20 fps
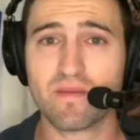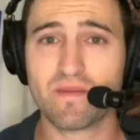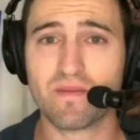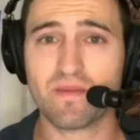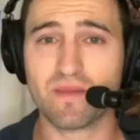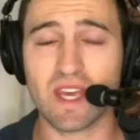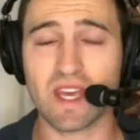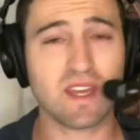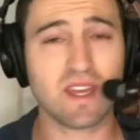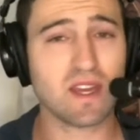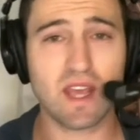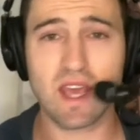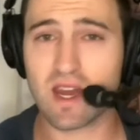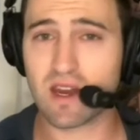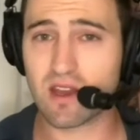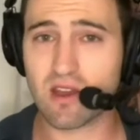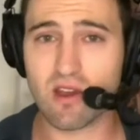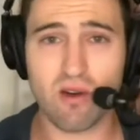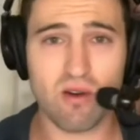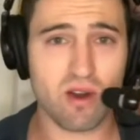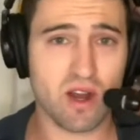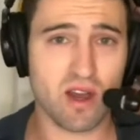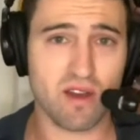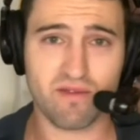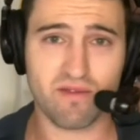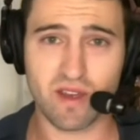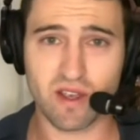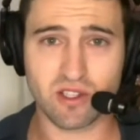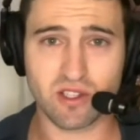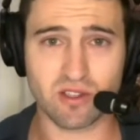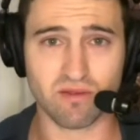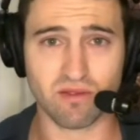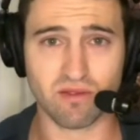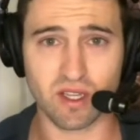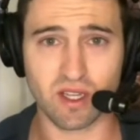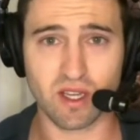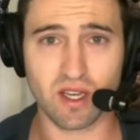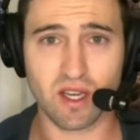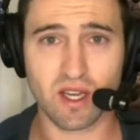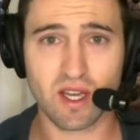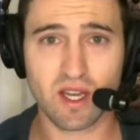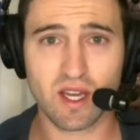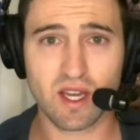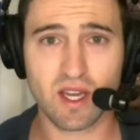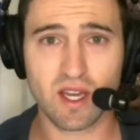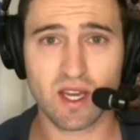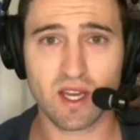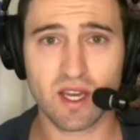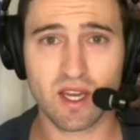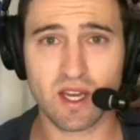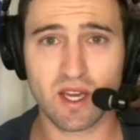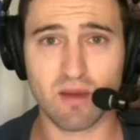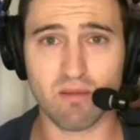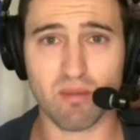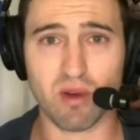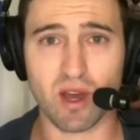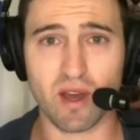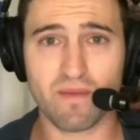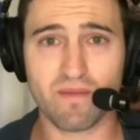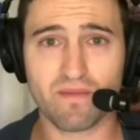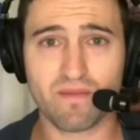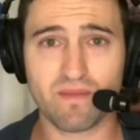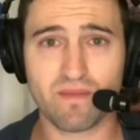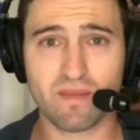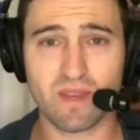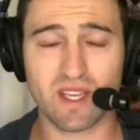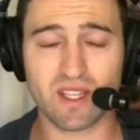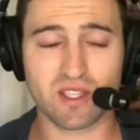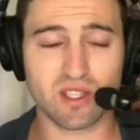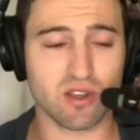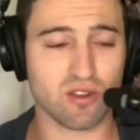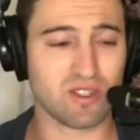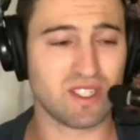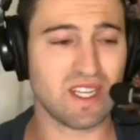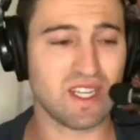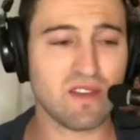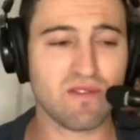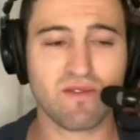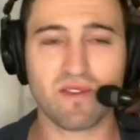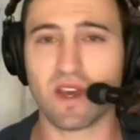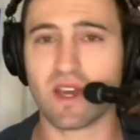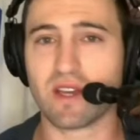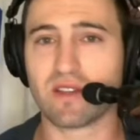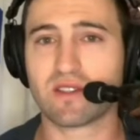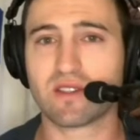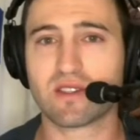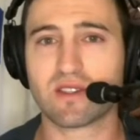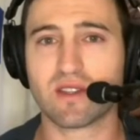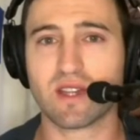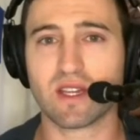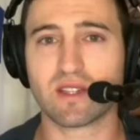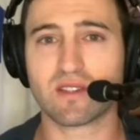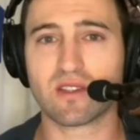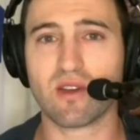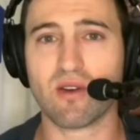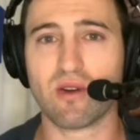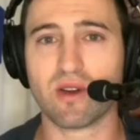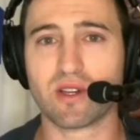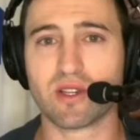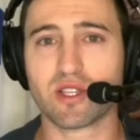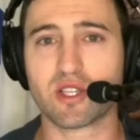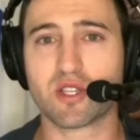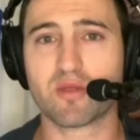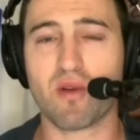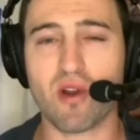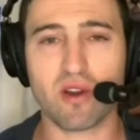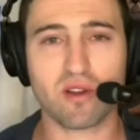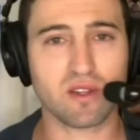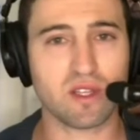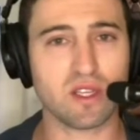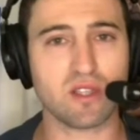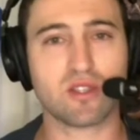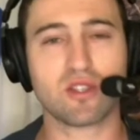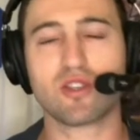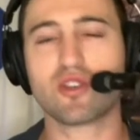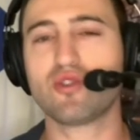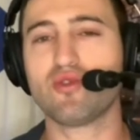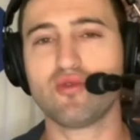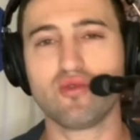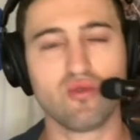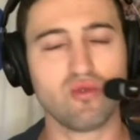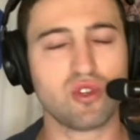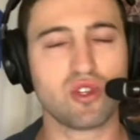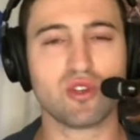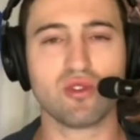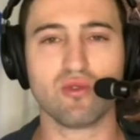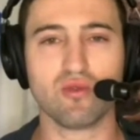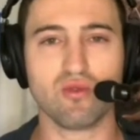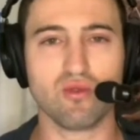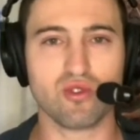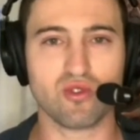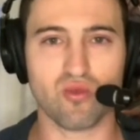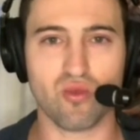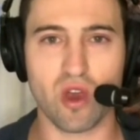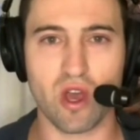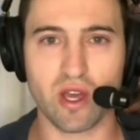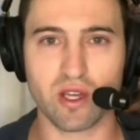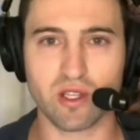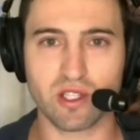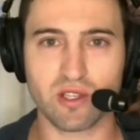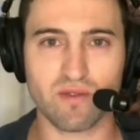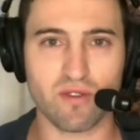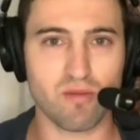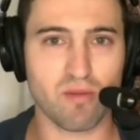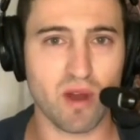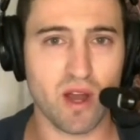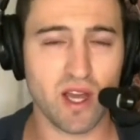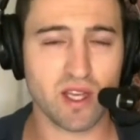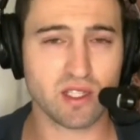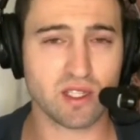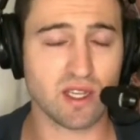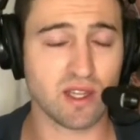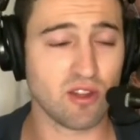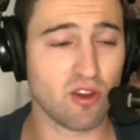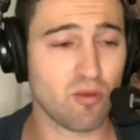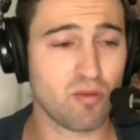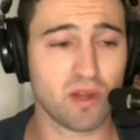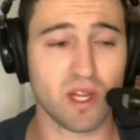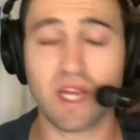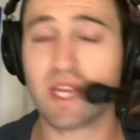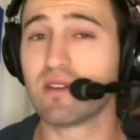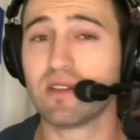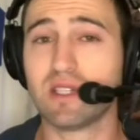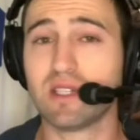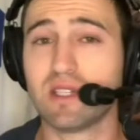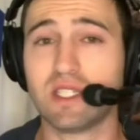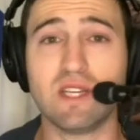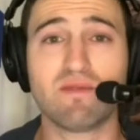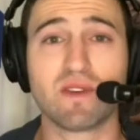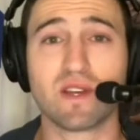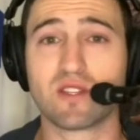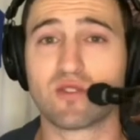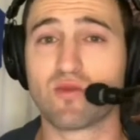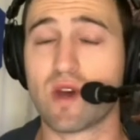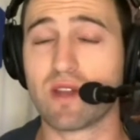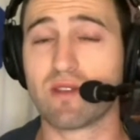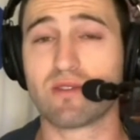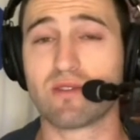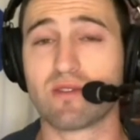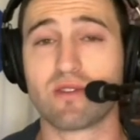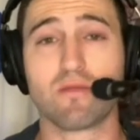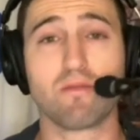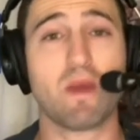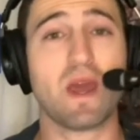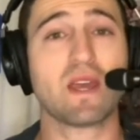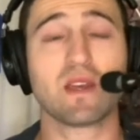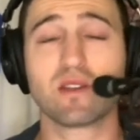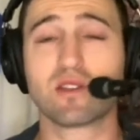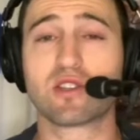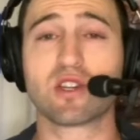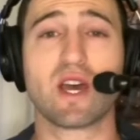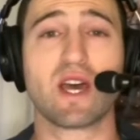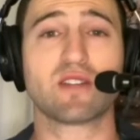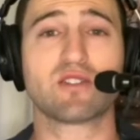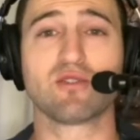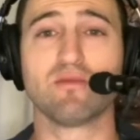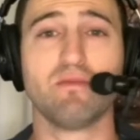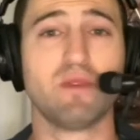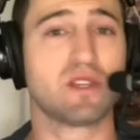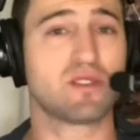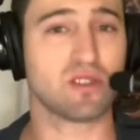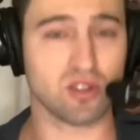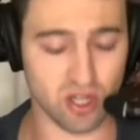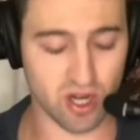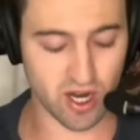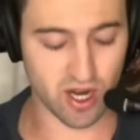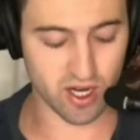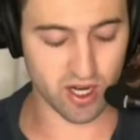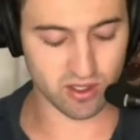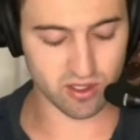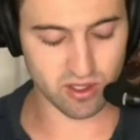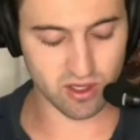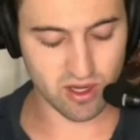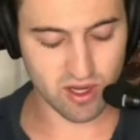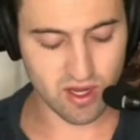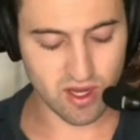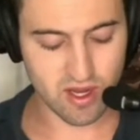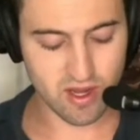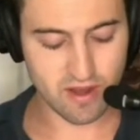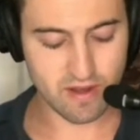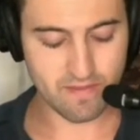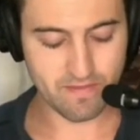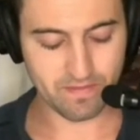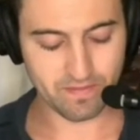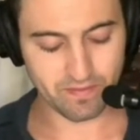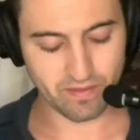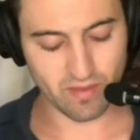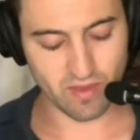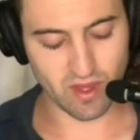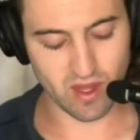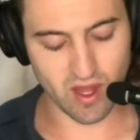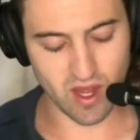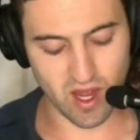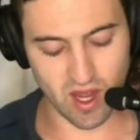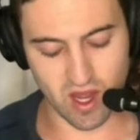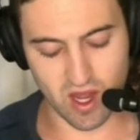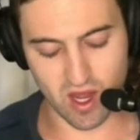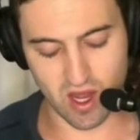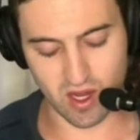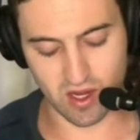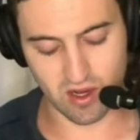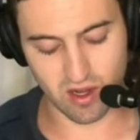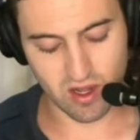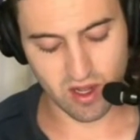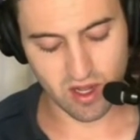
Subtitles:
They can get it going offensively, but it's their defense that's going to spark these huge, huge runs. For Boston, they'll play good defense whether they're making shots or missing shots. And